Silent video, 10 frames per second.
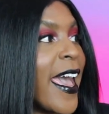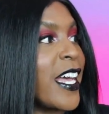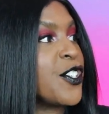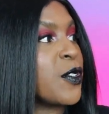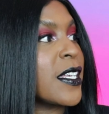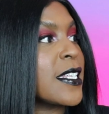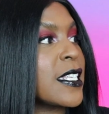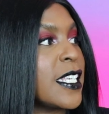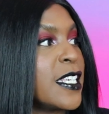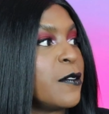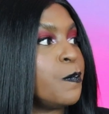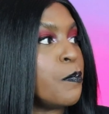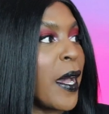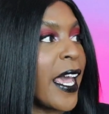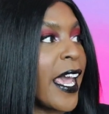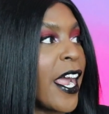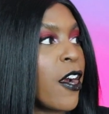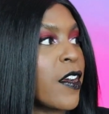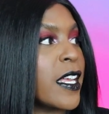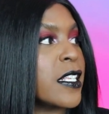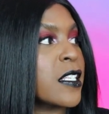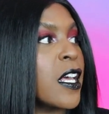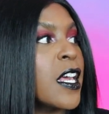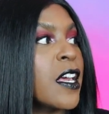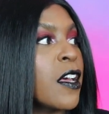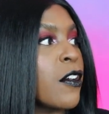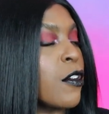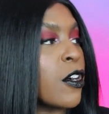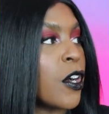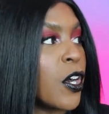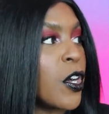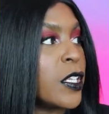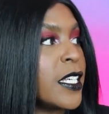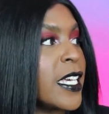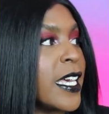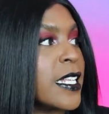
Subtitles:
As you can see, my hair is curly.